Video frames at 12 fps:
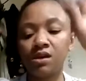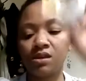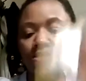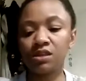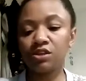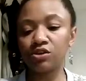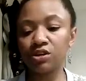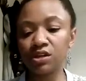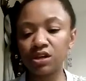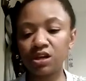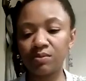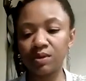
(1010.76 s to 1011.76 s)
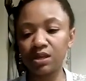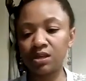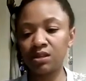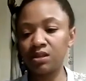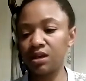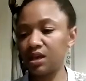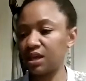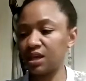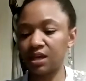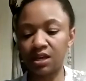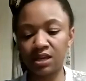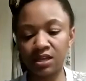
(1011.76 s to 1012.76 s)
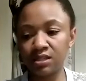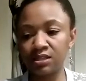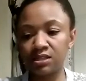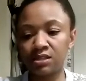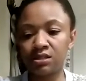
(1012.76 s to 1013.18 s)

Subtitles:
And then you're gonna come in and